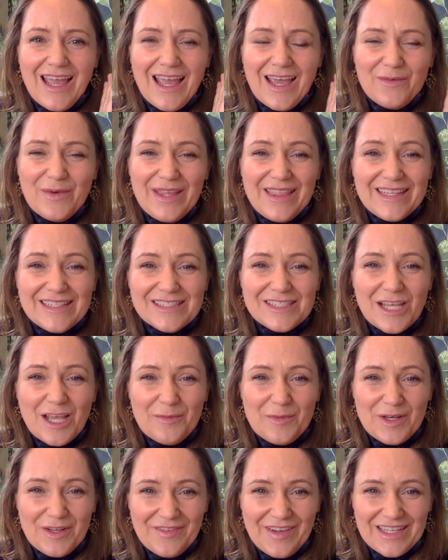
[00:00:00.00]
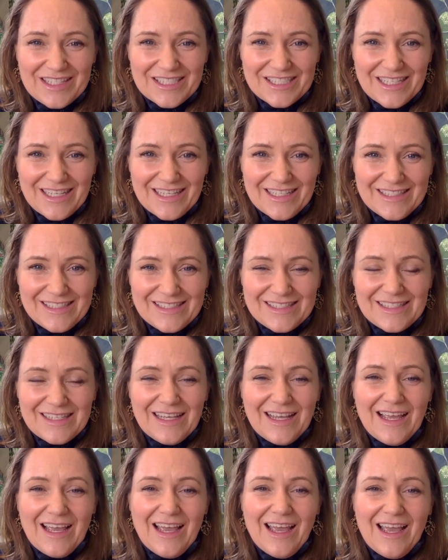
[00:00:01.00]
With interment of ashes,
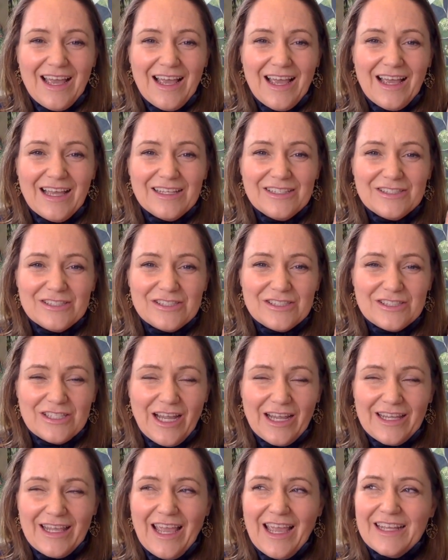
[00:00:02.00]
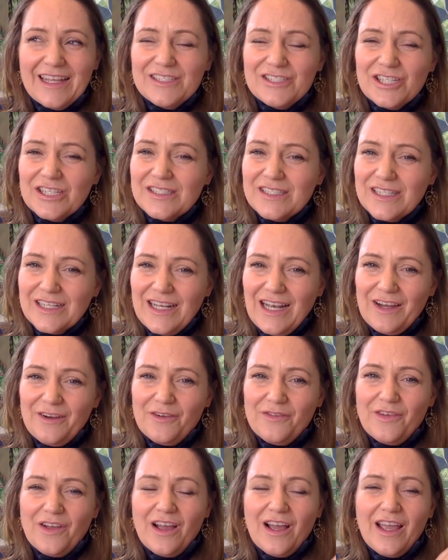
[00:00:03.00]
again, just to
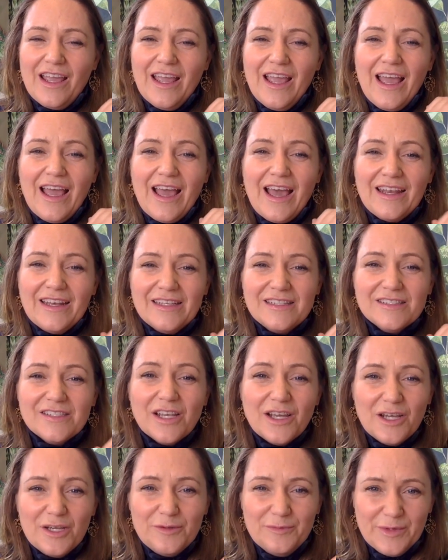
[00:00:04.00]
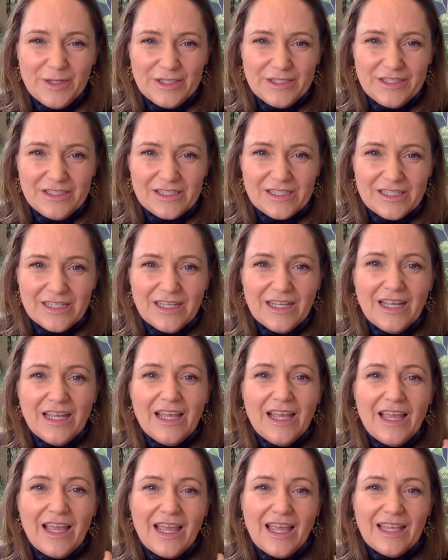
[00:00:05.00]
clarify, an interment
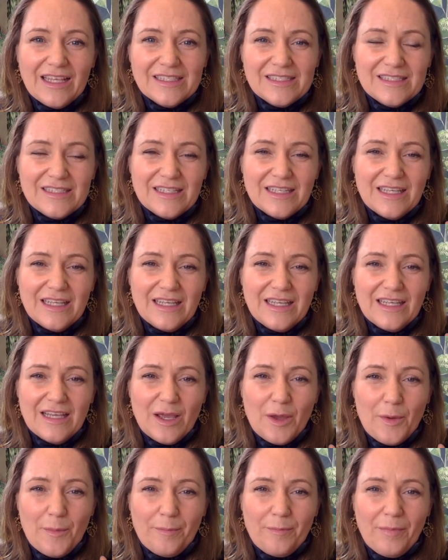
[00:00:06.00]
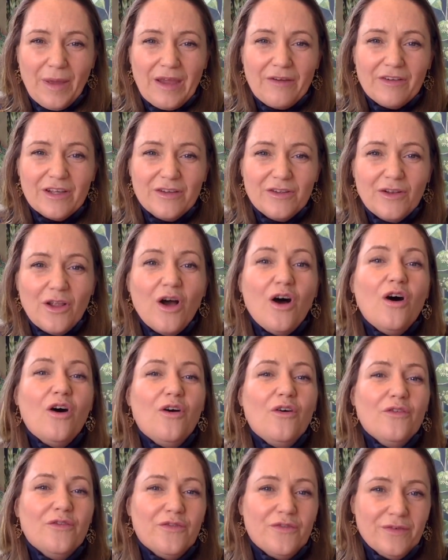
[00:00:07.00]
is the burial
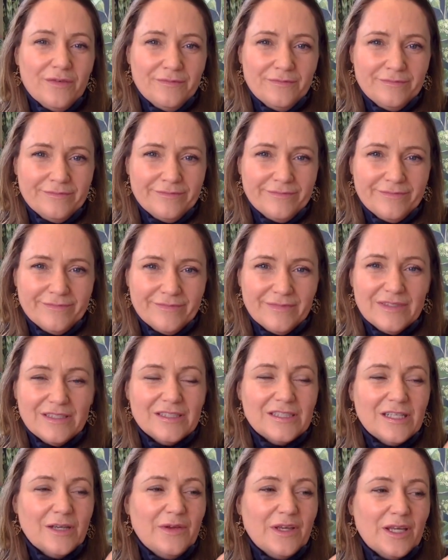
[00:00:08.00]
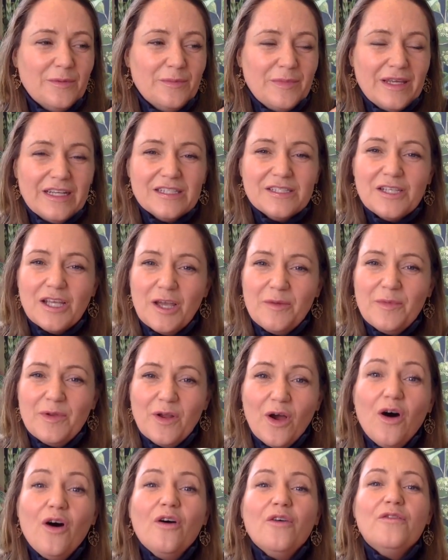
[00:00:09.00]
of. So it can be an interment
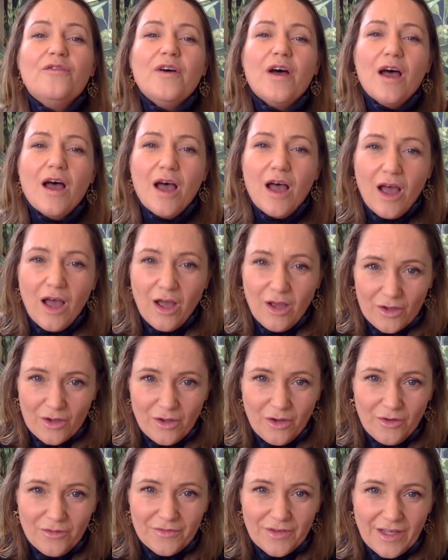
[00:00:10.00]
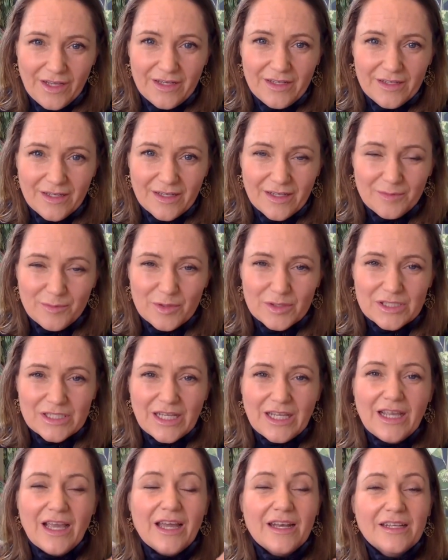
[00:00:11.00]
of a coffin and a
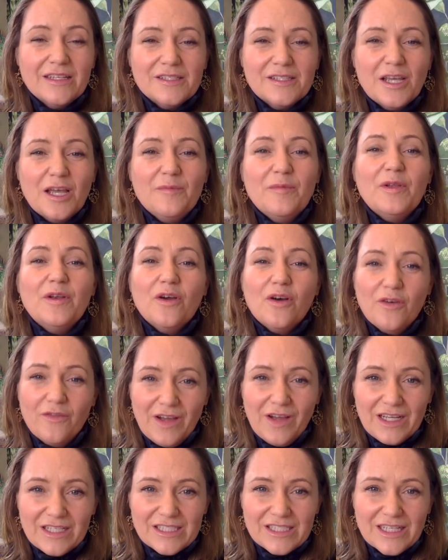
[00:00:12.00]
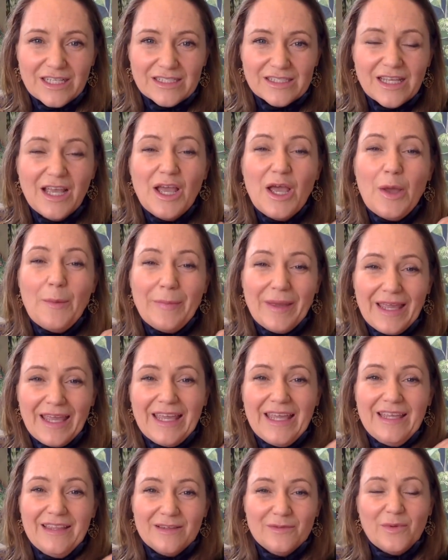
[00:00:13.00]
body, an interment of ashes. But
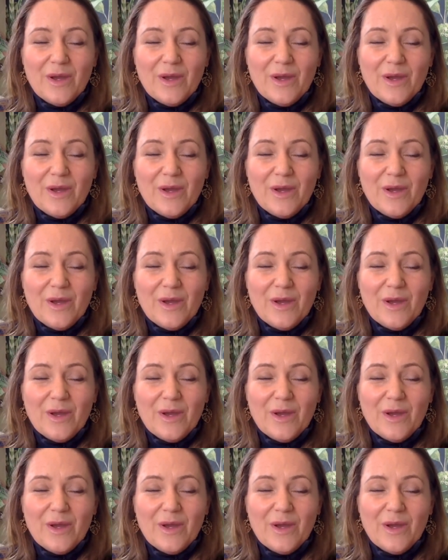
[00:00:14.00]
either